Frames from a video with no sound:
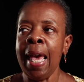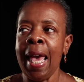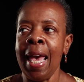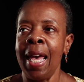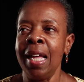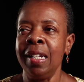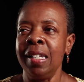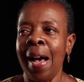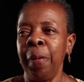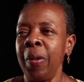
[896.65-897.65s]
And
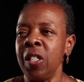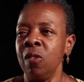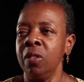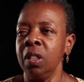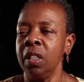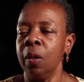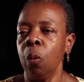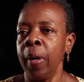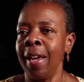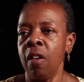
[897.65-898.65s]
I wasn't really
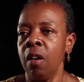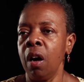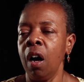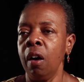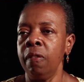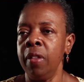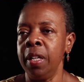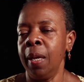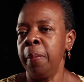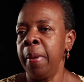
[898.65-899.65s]
aware of
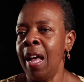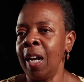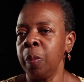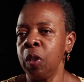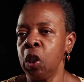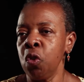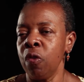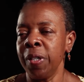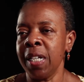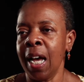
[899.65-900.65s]
the impact. But
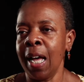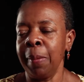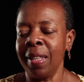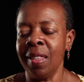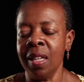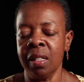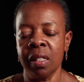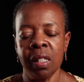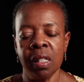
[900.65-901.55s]
over time, I think,